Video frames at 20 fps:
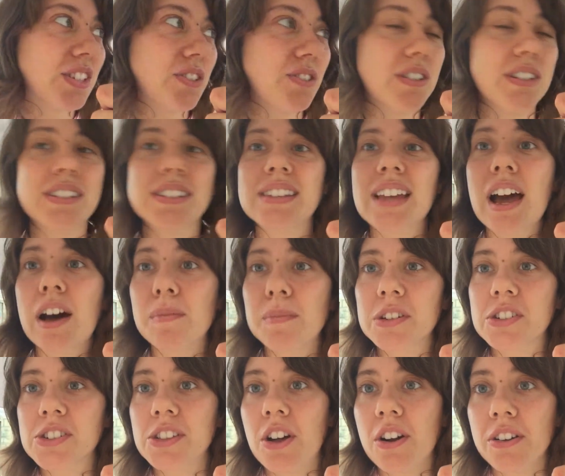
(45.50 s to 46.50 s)
students how
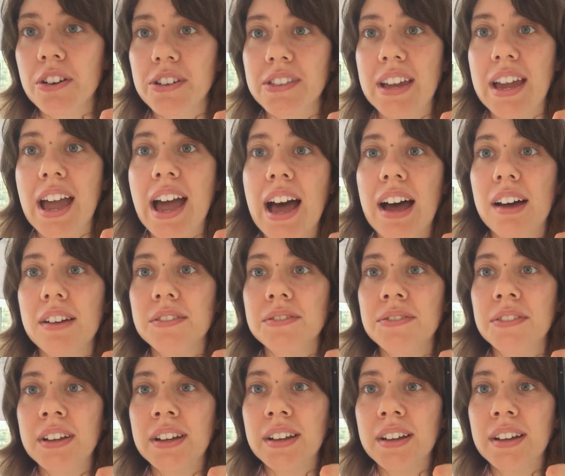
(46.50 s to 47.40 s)
much longer they have